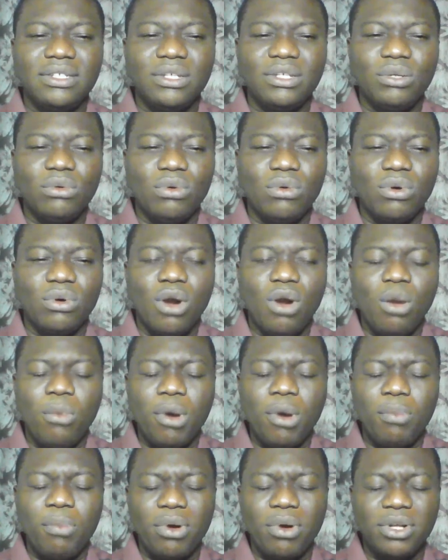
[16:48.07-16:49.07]
will come
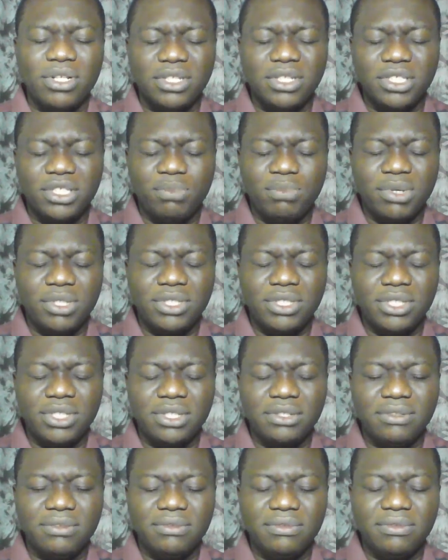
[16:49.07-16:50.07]
upon this person
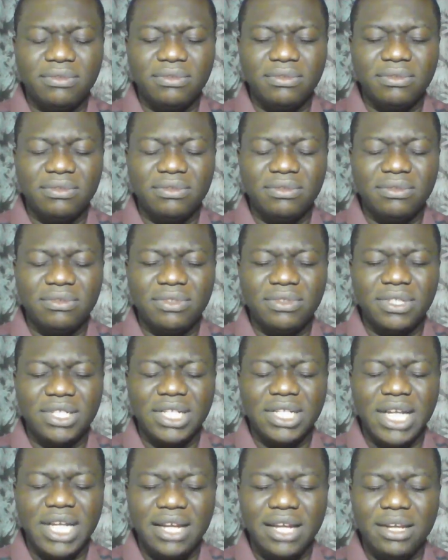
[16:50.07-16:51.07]

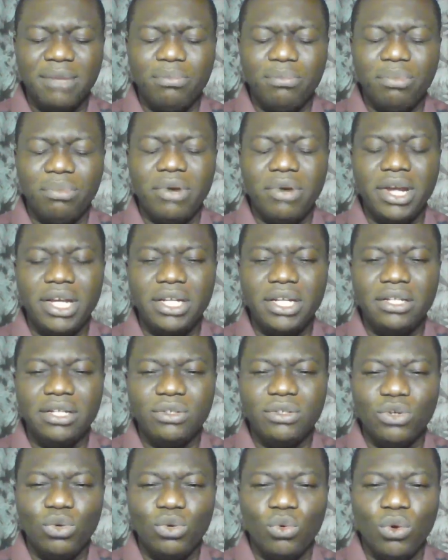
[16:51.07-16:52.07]
and the brain
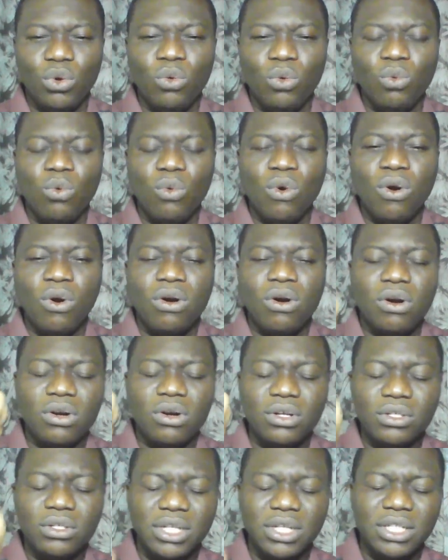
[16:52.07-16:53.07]
will work
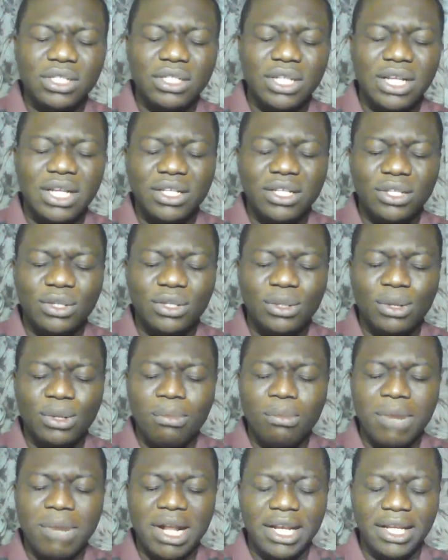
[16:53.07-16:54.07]

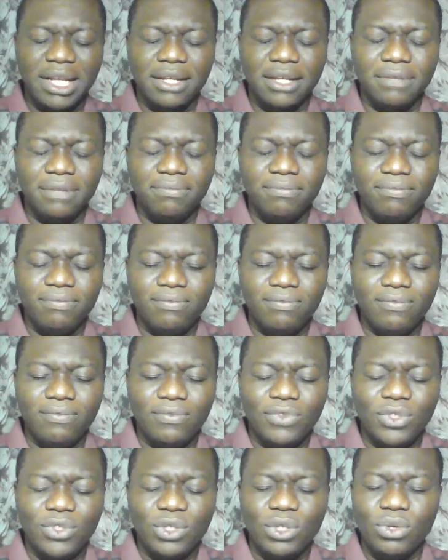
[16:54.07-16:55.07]
normally.
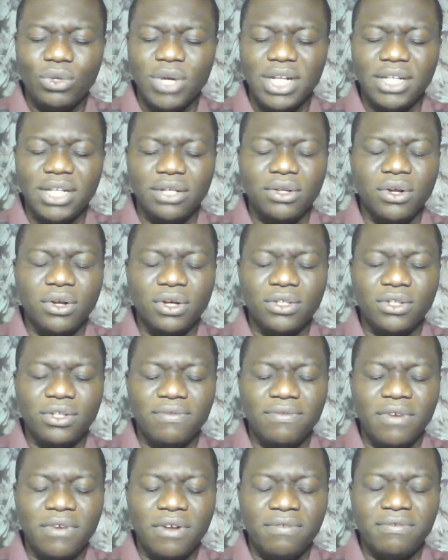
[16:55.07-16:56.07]
You are the God of
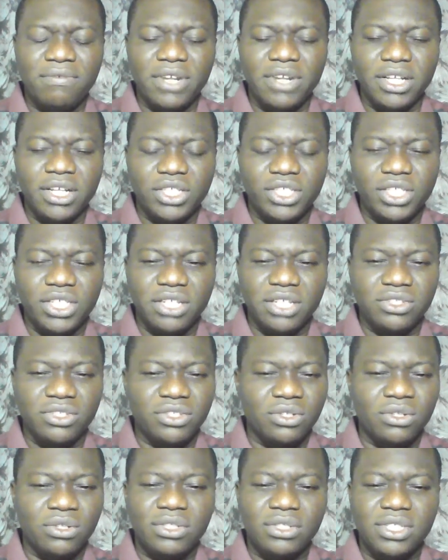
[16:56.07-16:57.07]
all flesh. There's
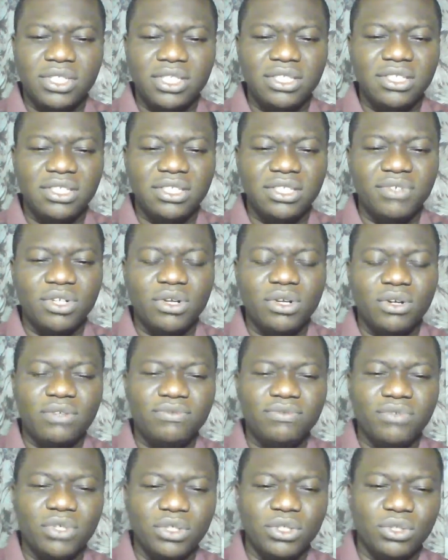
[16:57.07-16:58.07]
nothing difficult
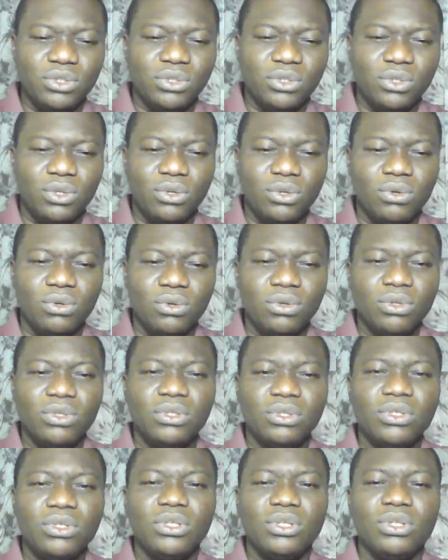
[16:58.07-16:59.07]
for you
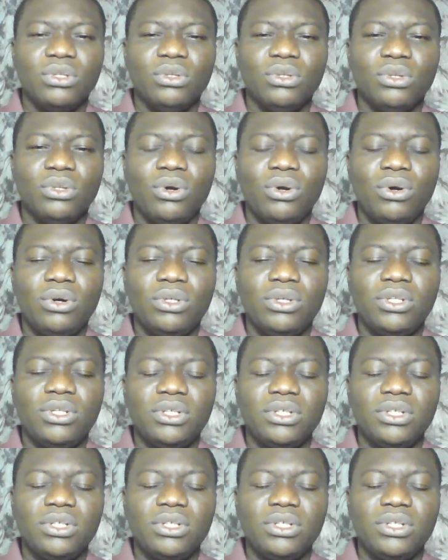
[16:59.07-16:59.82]
to do. Lord,